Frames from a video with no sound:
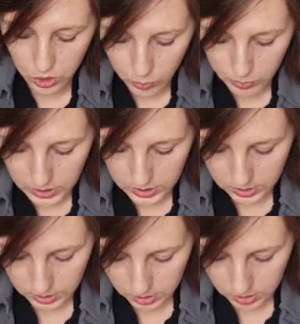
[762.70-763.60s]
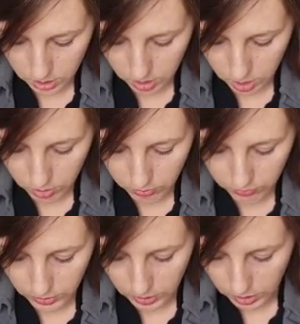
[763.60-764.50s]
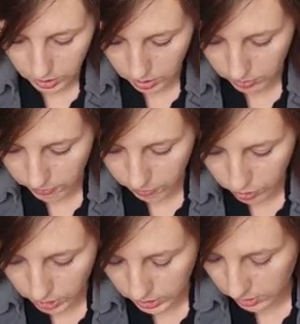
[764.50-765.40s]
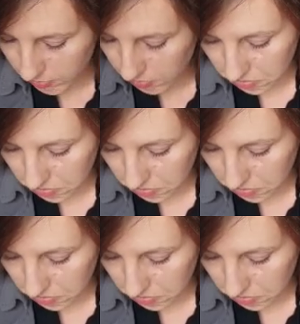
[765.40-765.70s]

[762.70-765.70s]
2 pieces of 0.40